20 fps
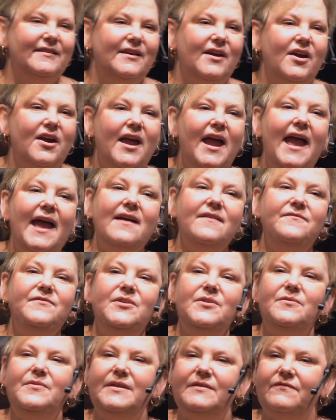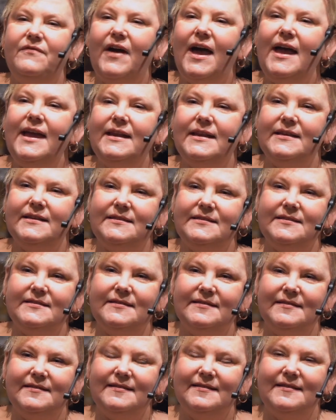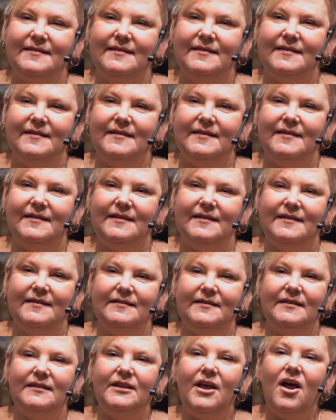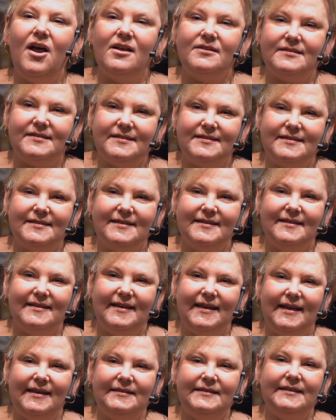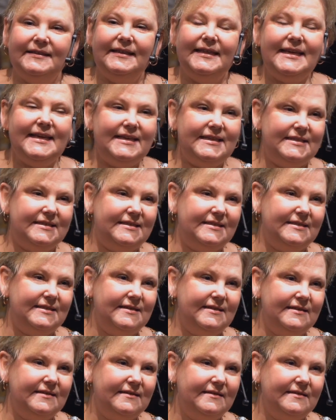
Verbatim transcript: Or have you invited the lost and the least?